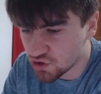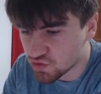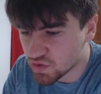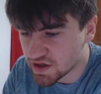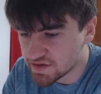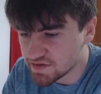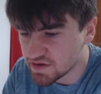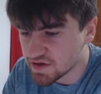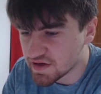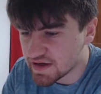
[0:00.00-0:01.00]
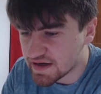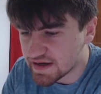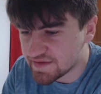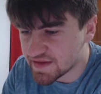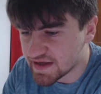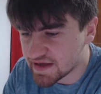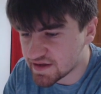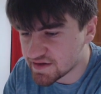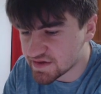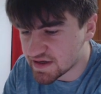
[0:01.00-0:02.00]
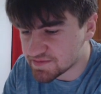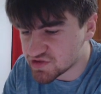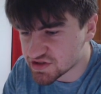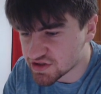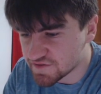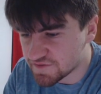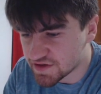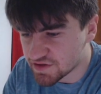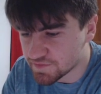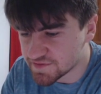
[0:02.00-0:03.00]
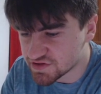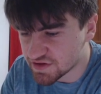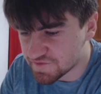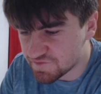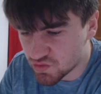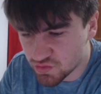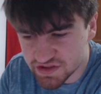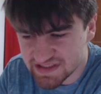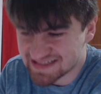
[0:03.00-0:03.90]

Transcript: run. And then I'm just going to flick over to the forwards,